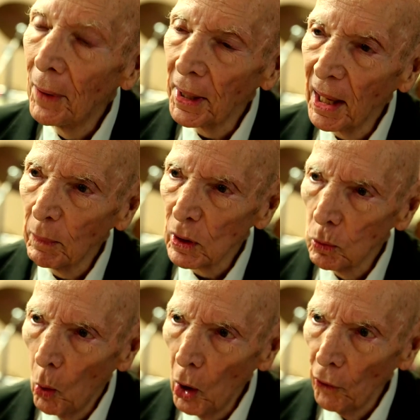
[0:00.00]
My name is
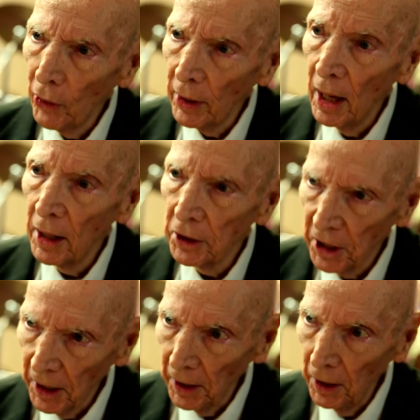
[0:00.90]
Warren
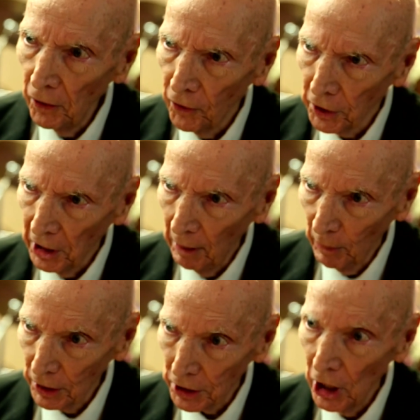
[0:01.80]
T. for
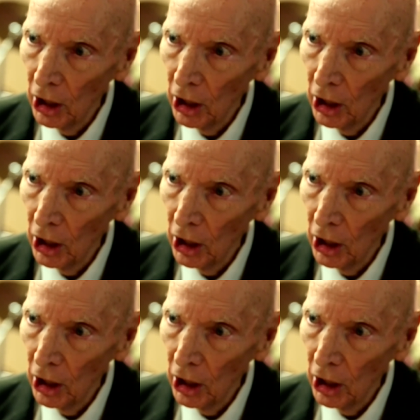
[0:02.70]
Thomas